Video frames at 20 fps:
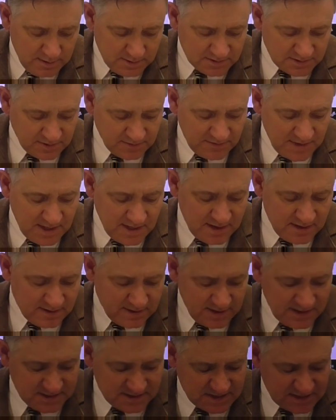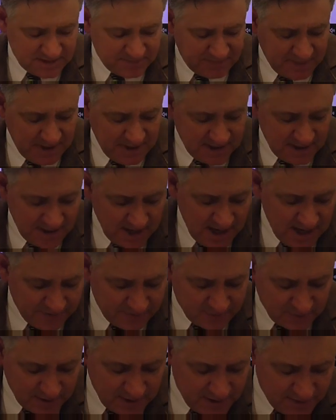So then, is the speed at
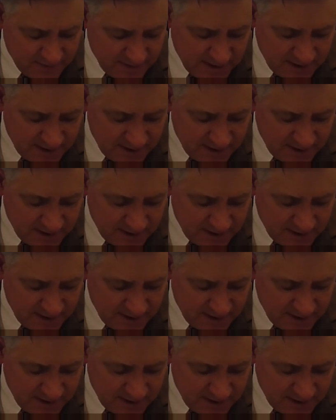F greater